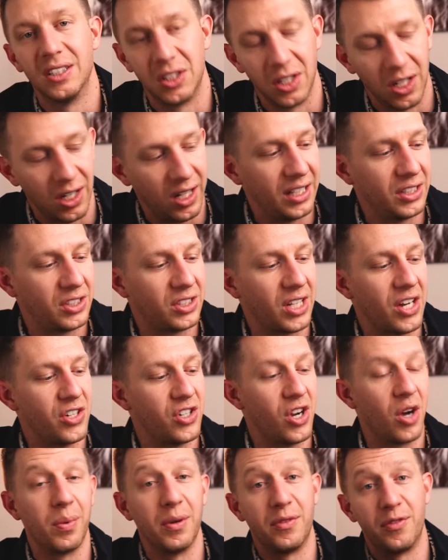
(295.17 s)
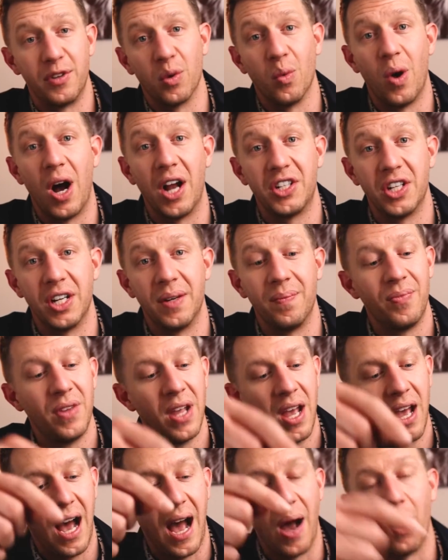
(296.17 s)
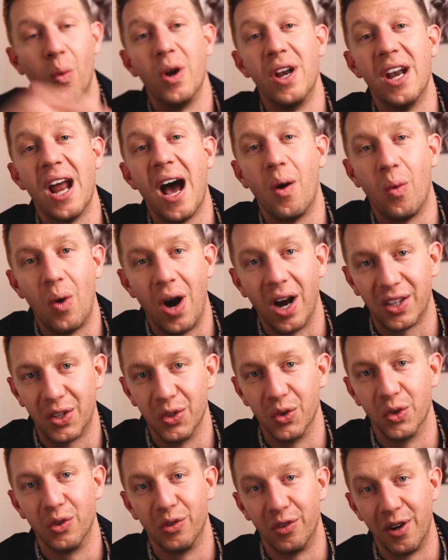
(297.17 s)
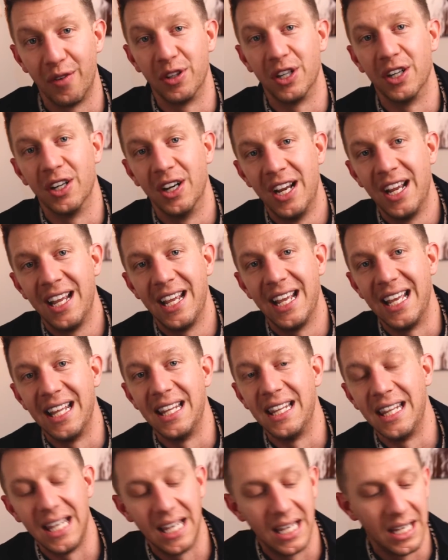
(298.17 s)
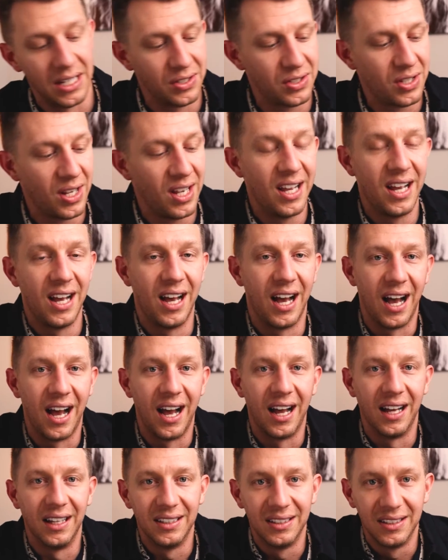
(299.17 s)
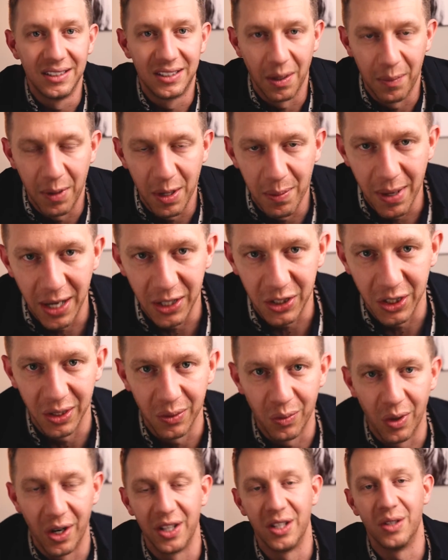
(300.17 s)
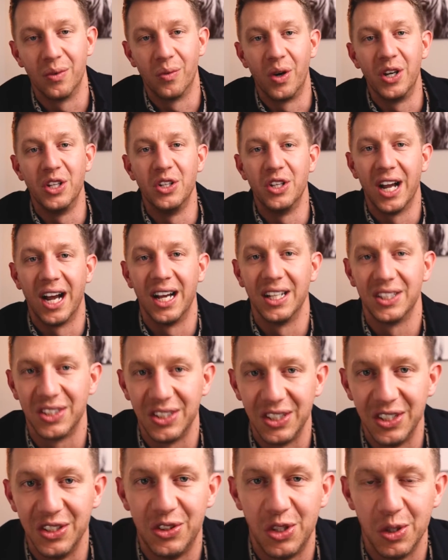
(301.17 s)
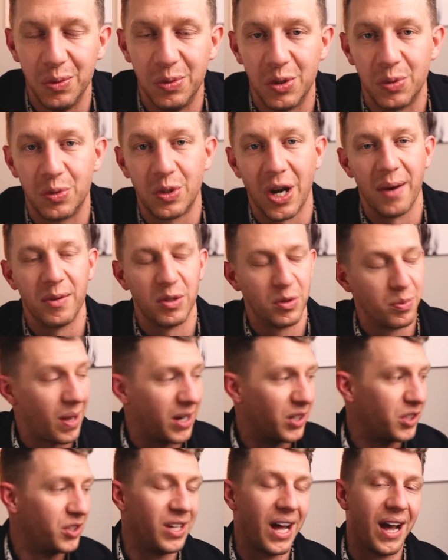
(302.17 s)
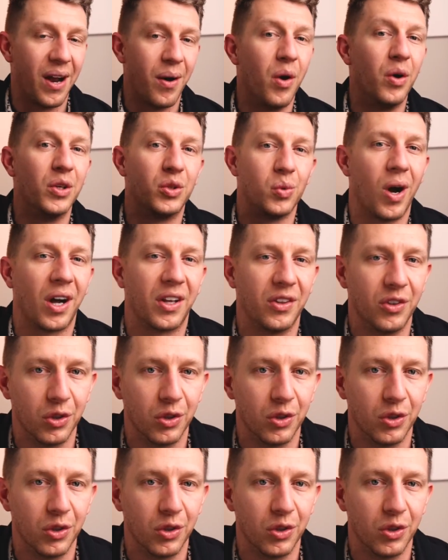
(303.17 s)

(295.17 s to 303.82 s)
it's a little inside joke, but if you're watching, I would not walk through a river in these. Uh, somebody mentioned, one of, the, one of you guys, the YouTube subscribers, mentioned that I always walk